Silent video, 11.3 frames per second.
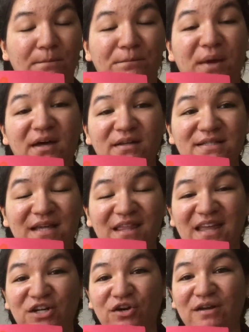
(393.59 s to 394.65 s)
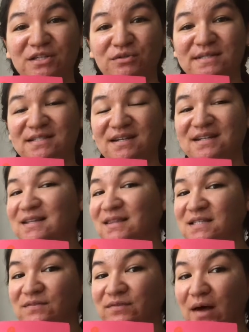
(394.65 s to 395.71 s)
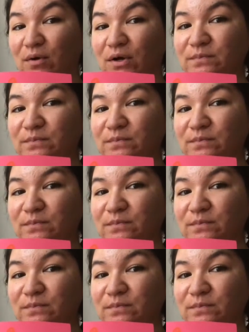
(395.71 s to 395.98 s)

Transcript: bugs that are interested in this flower.